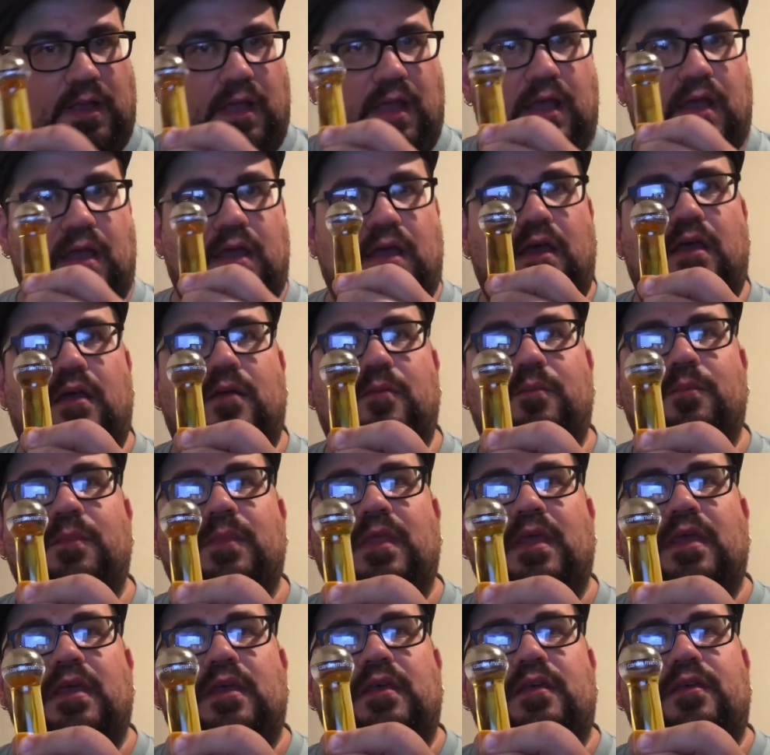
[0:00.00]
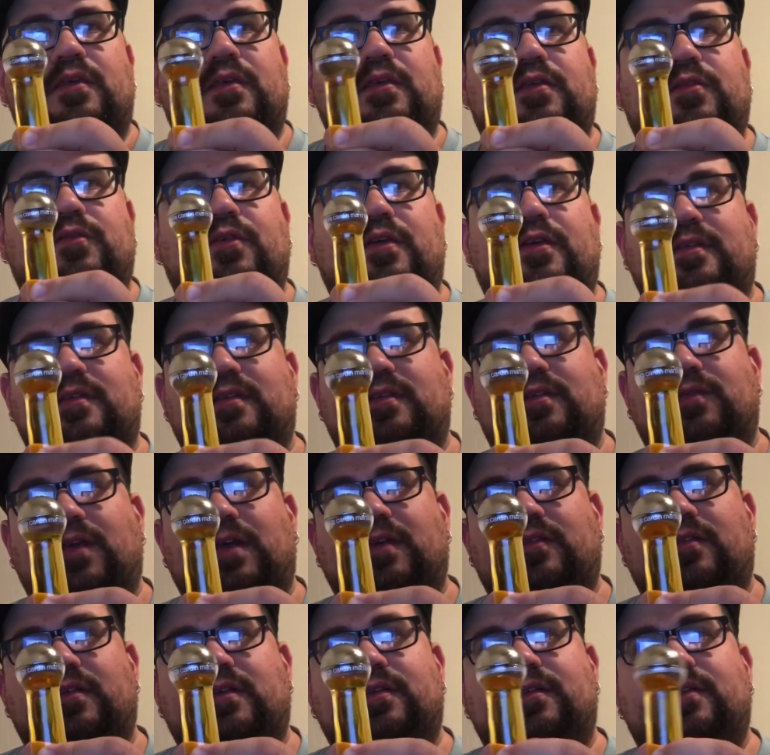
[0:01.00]
This is one of his
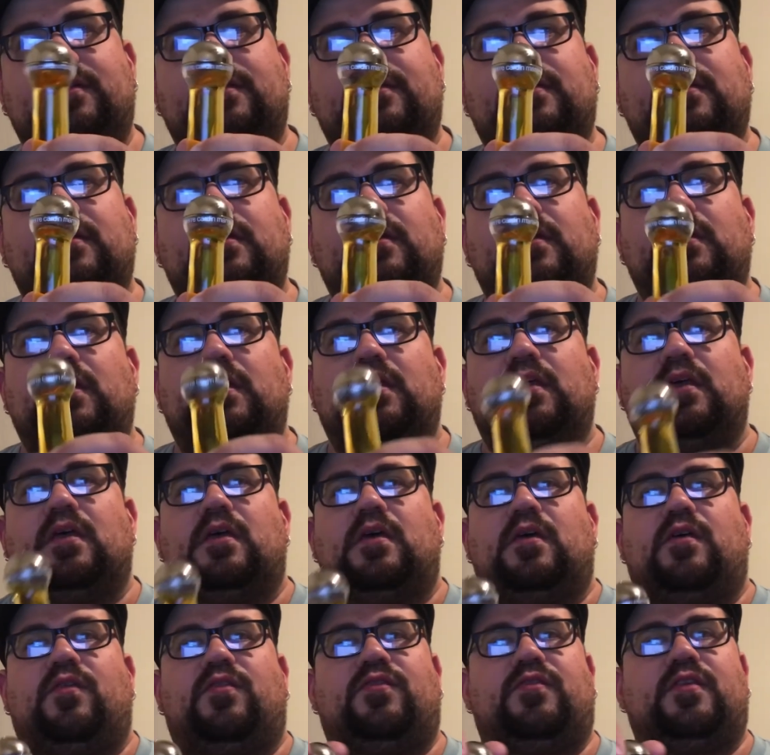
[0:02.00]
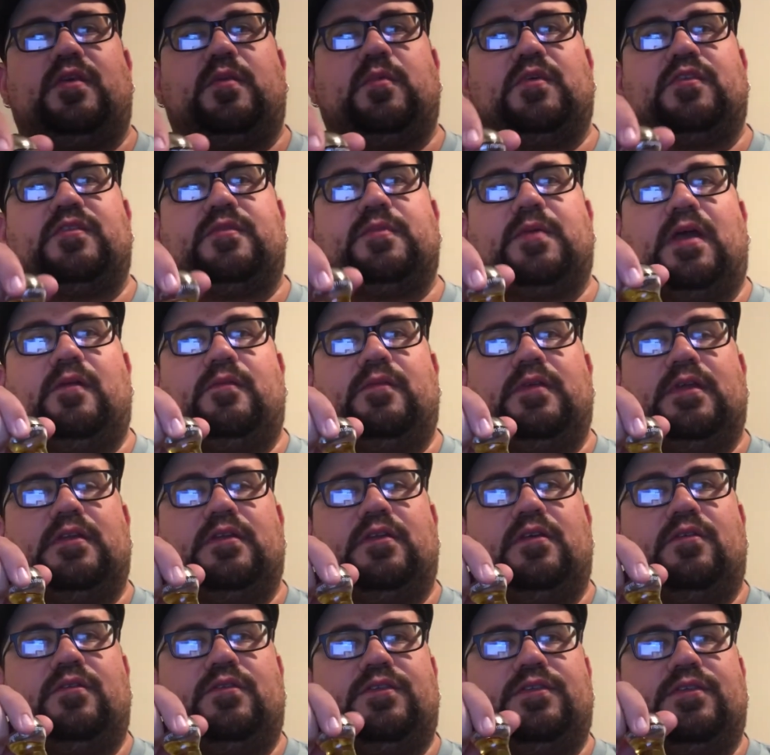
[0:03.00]
favorites. 3 most prominent
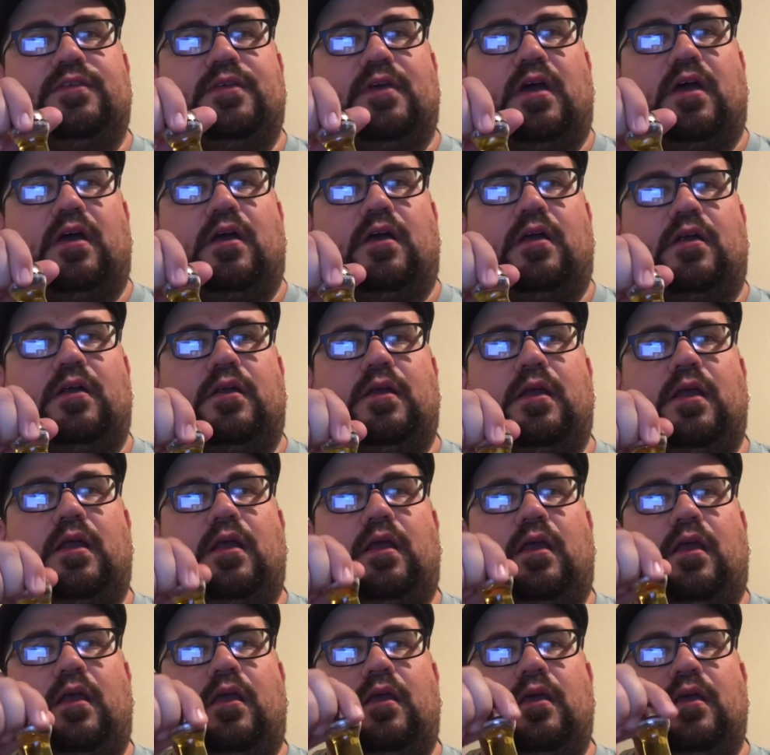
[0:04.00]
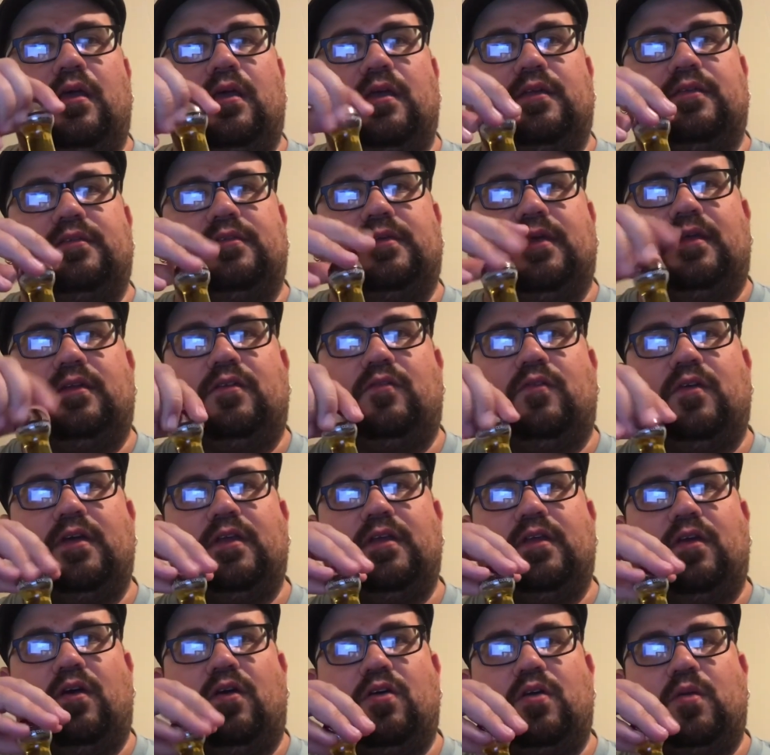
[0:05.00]
notes are
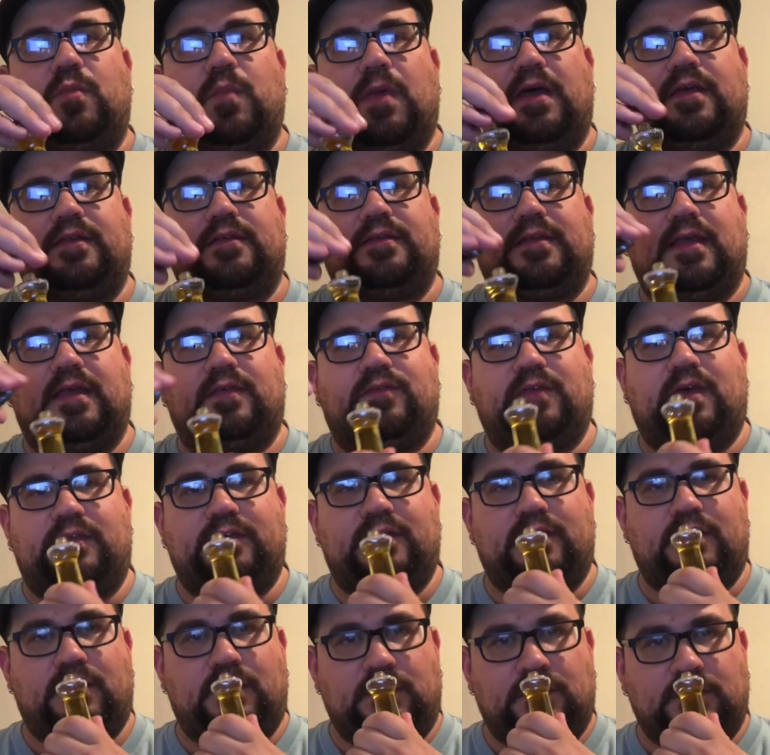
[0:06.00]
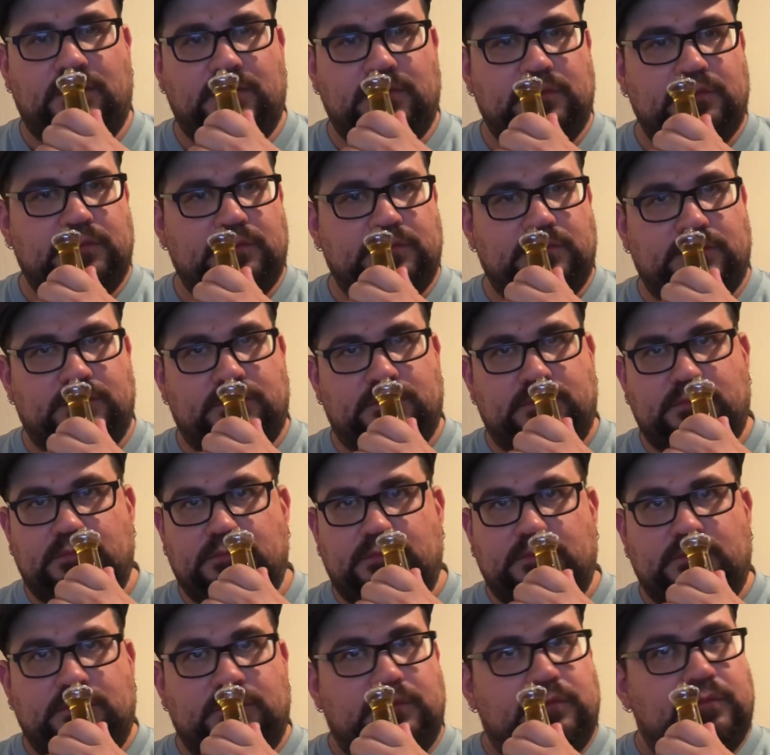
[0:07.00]
sandalwood, oak moss, and leather.
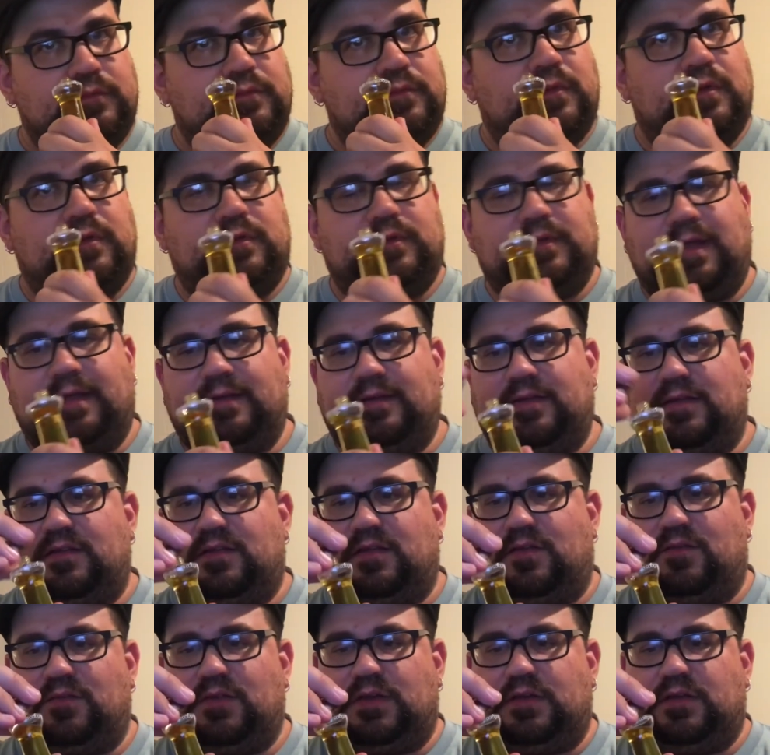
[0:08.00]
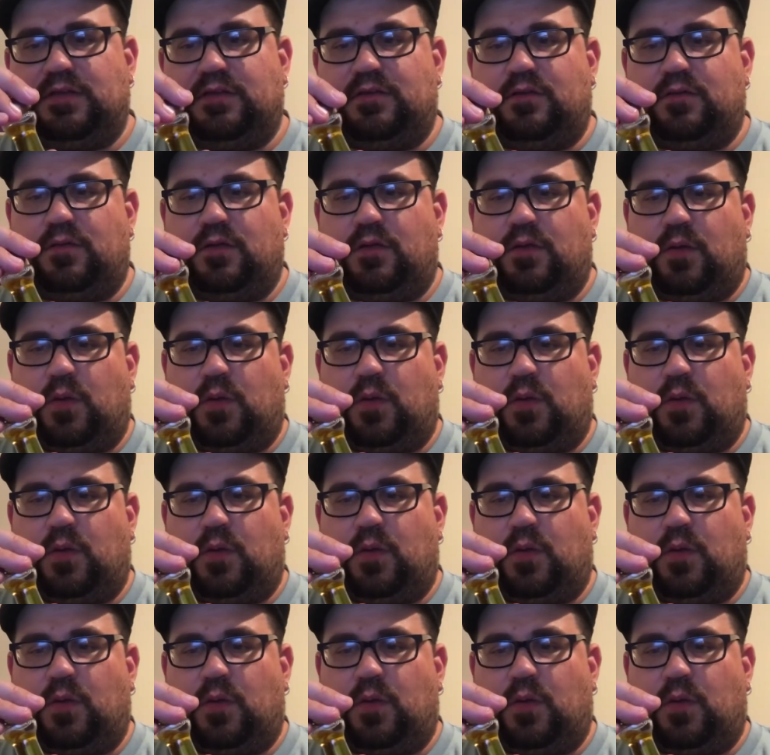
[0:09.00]
1972.